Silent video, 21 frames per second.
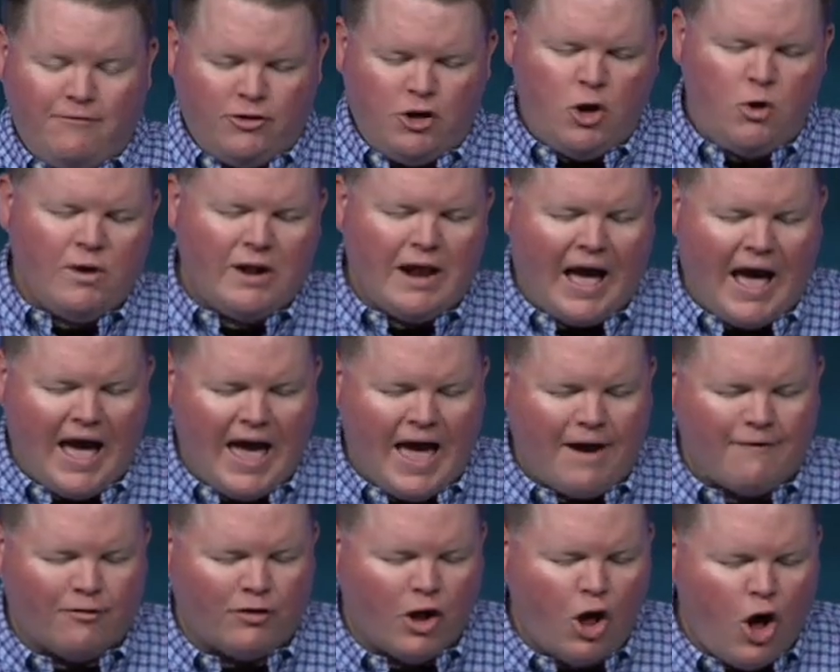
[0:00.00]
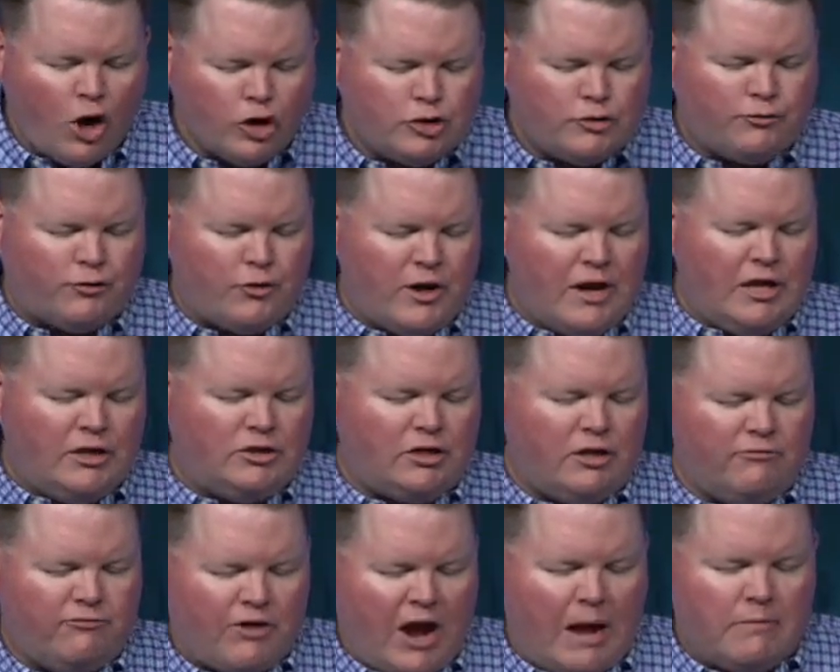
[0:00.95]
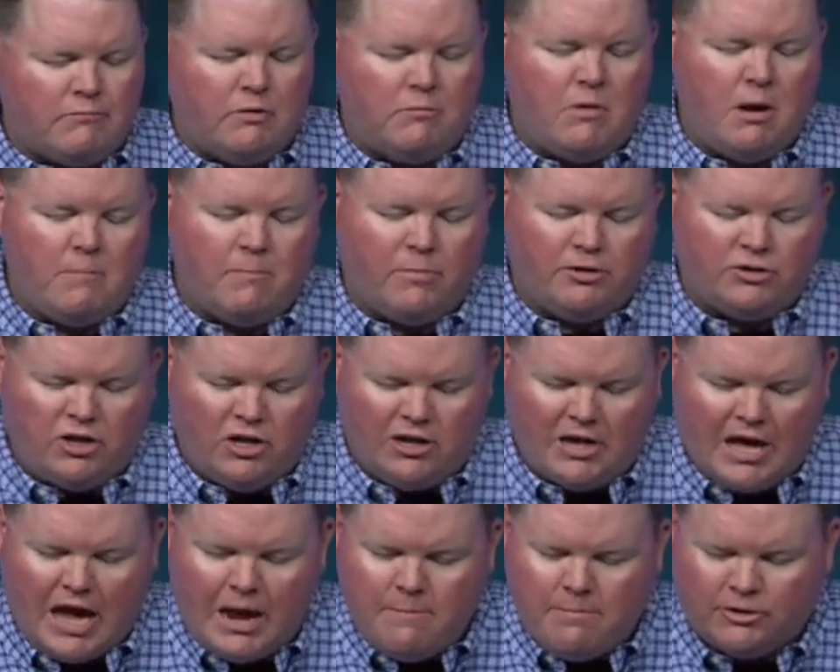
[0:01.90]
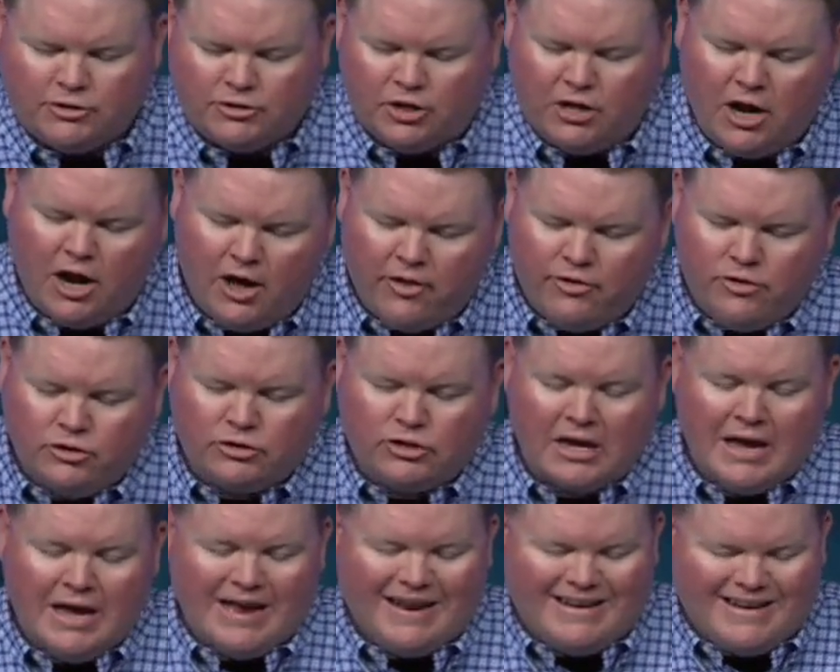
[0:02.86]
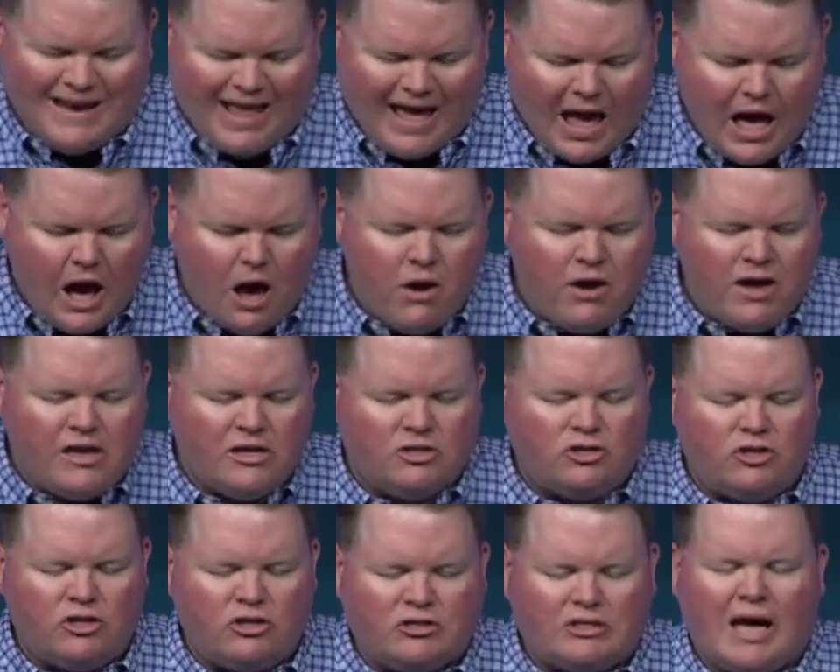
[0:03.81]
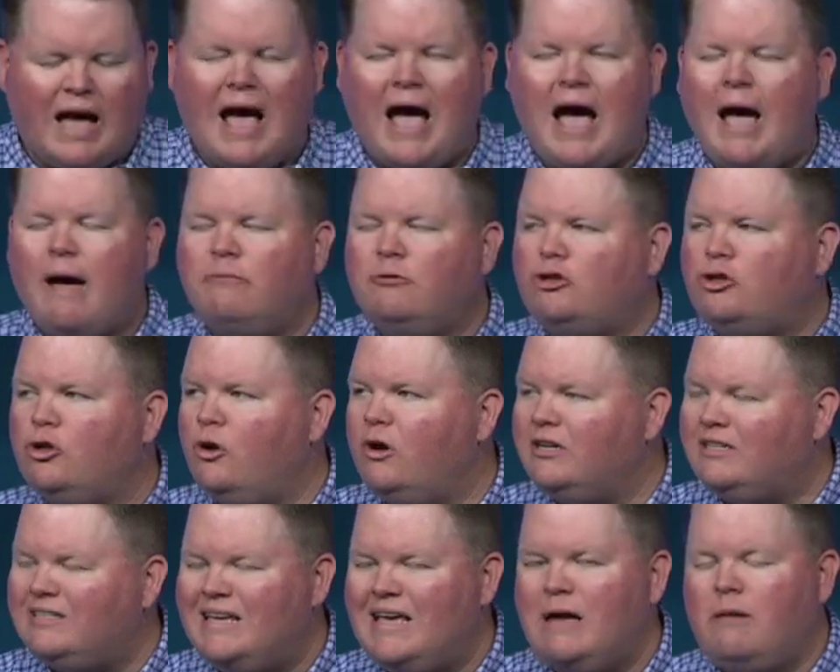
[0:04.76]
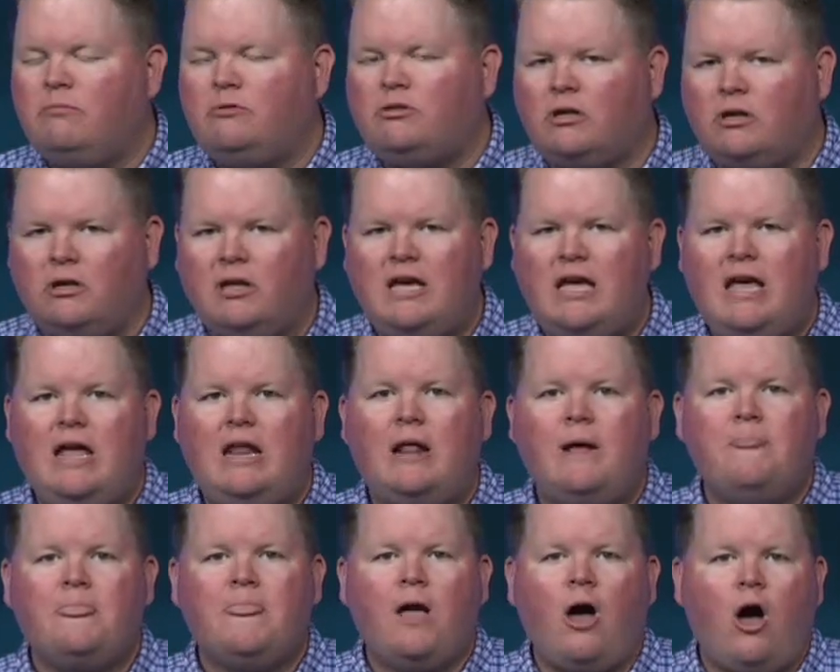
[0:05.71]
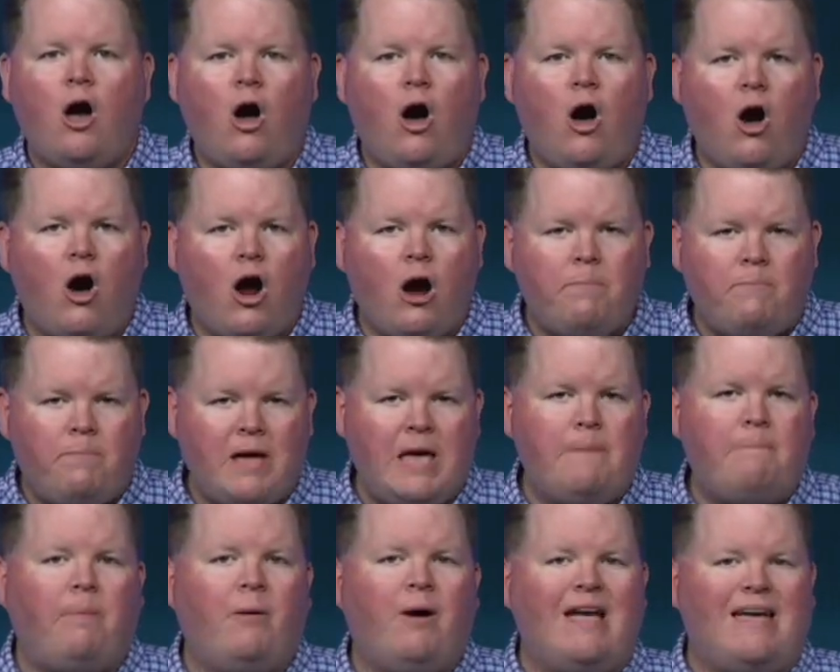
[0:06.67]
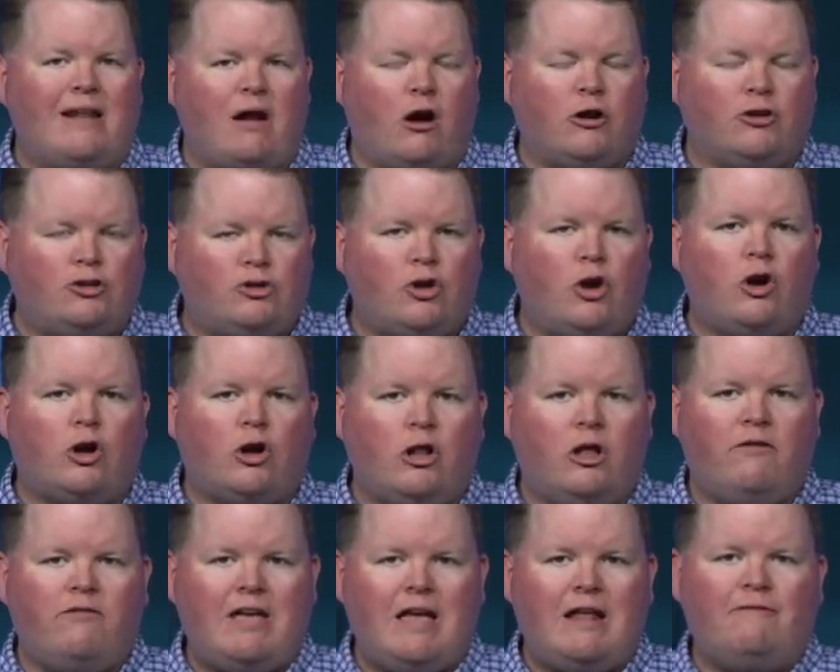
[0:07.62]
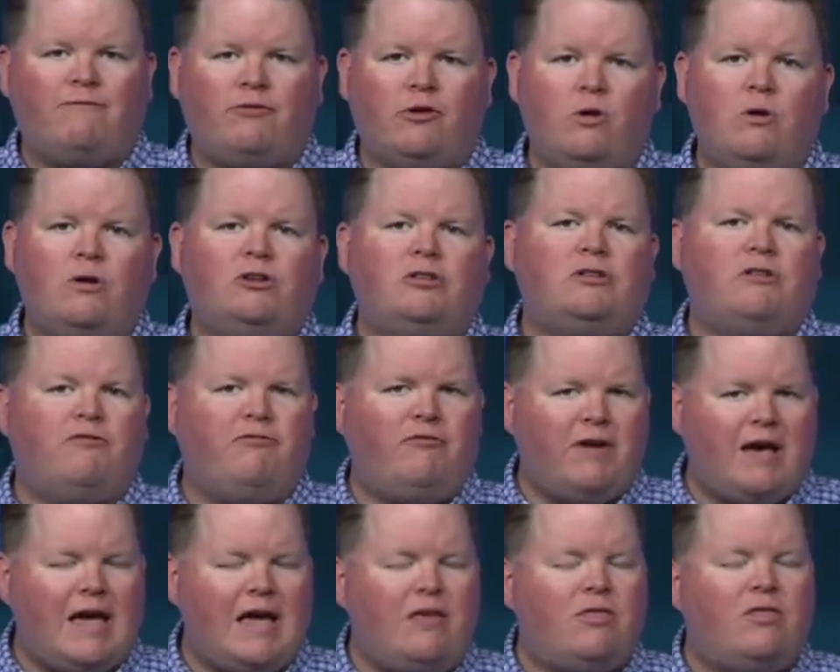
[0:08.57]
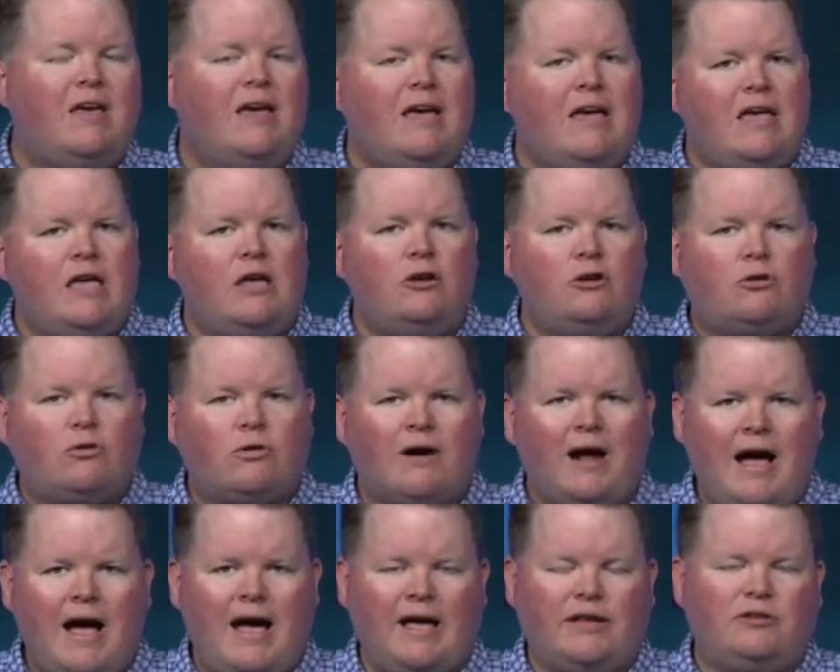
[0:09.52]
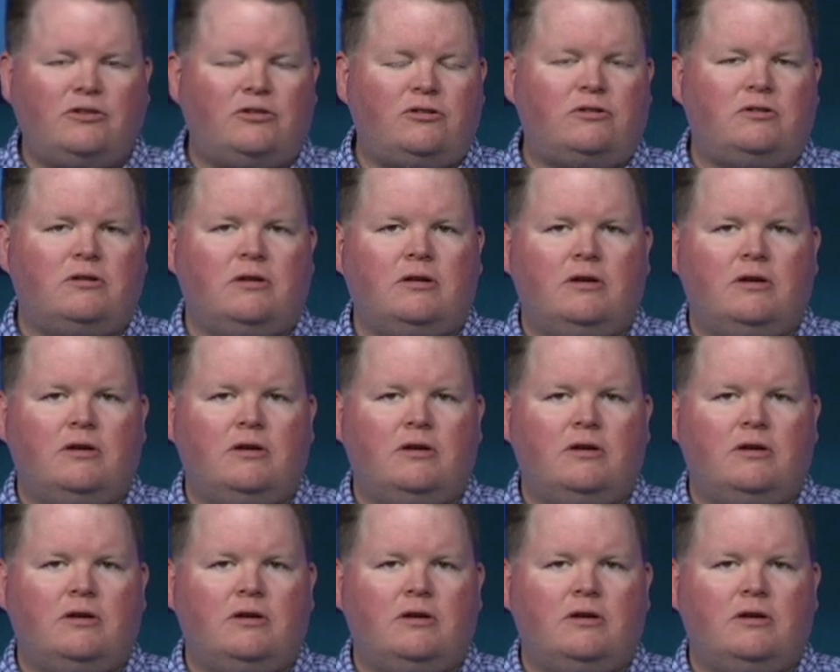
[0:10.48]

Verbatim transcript: you and I have lost friends and family members and neighbors and others, now is the time to attempt to lead our people in our circle of influence to faith in Christ.